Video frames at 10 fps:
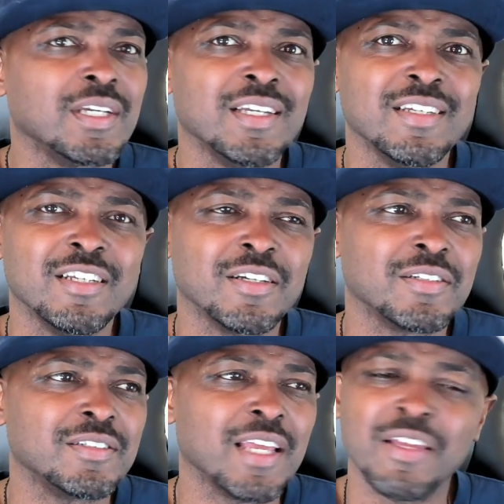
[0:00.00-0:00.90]
You
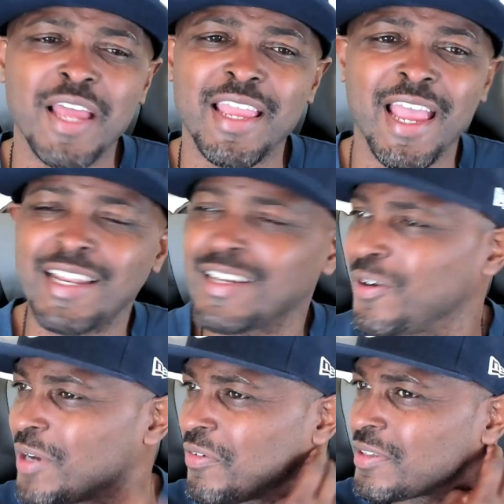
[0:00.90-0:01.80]
know, they hated
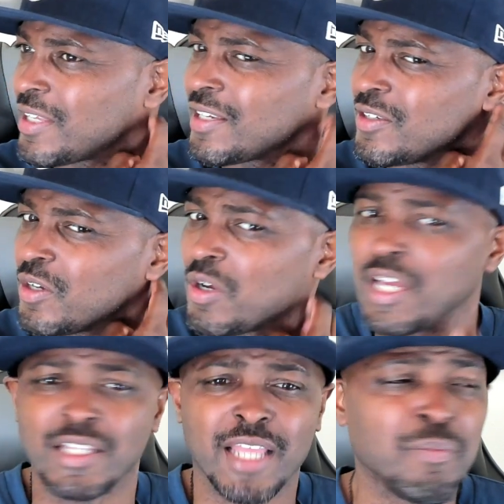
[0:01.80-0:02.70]
on everything, you know.
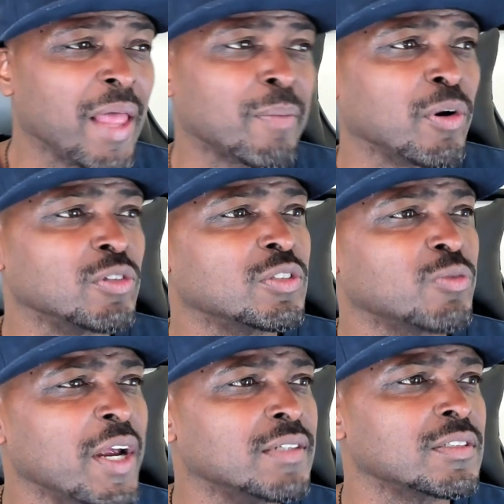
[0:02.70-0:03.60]
That black person's
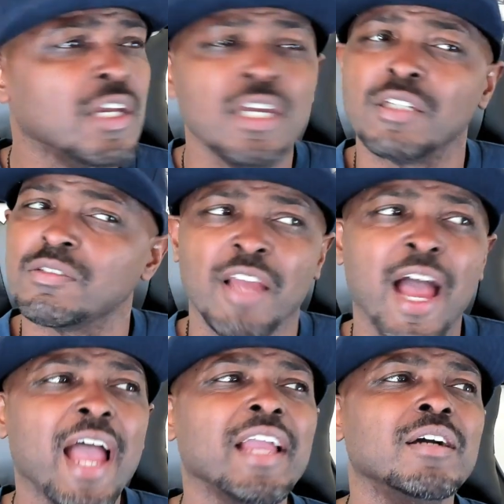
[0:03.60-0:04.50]
rich.
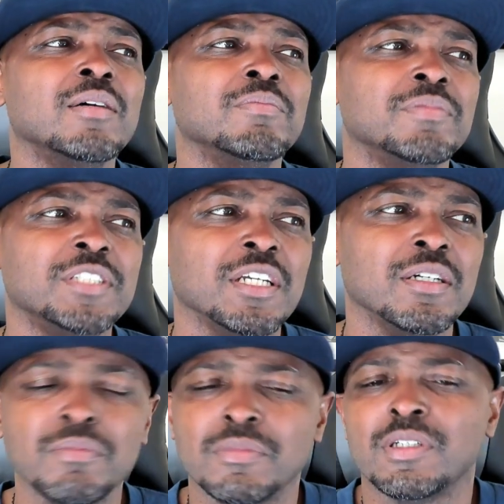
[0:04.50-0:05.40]
Hang them,
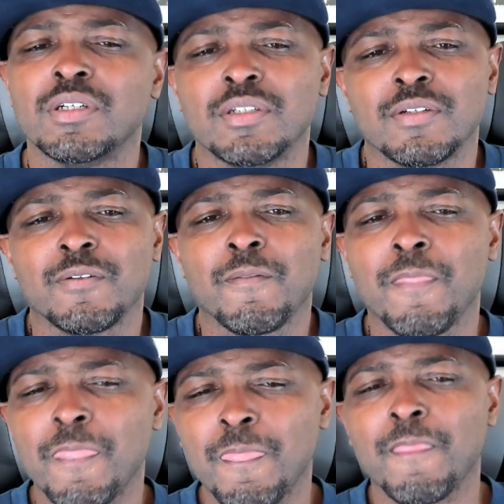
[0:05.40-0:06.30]
Jim.
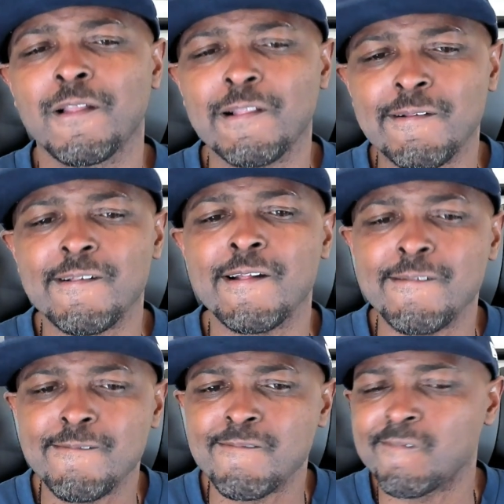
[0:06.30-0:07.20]
Okay,
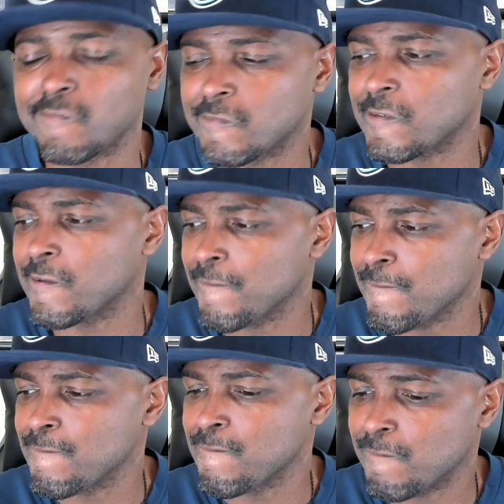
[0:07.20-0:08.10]
okay.
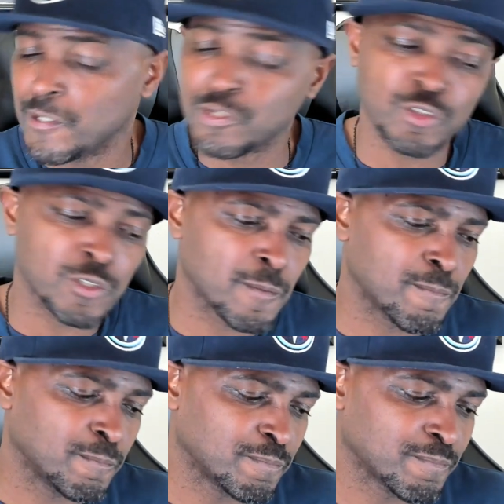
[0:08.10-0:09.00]
Interesting.
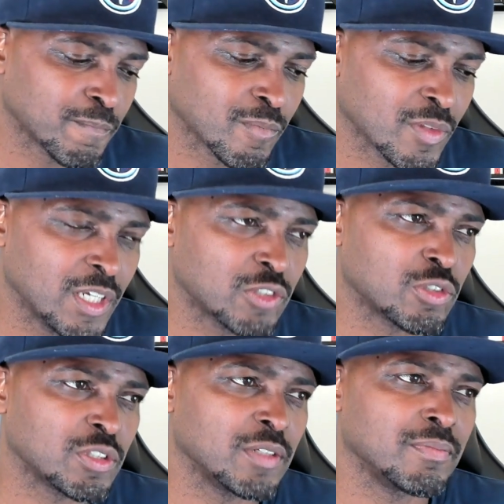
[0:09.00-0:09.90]

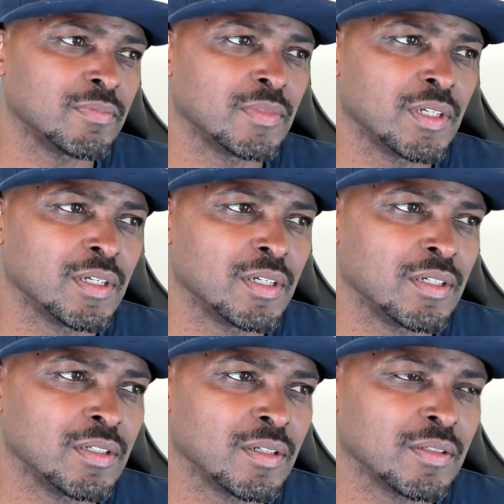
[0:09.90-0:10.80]
Interesting.
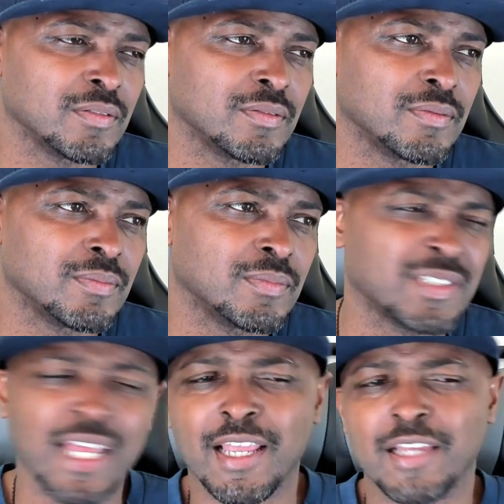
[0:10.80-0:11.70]
You know, it's
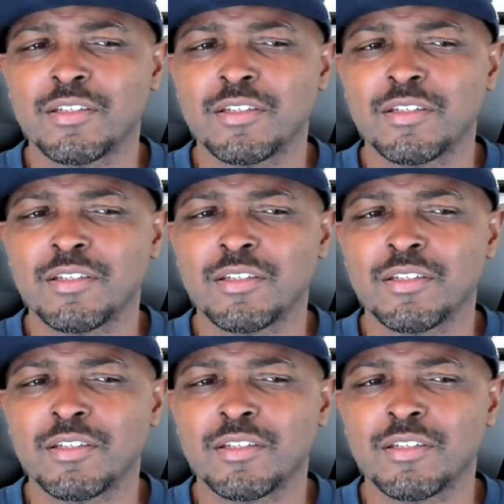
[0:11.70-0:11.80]
not like,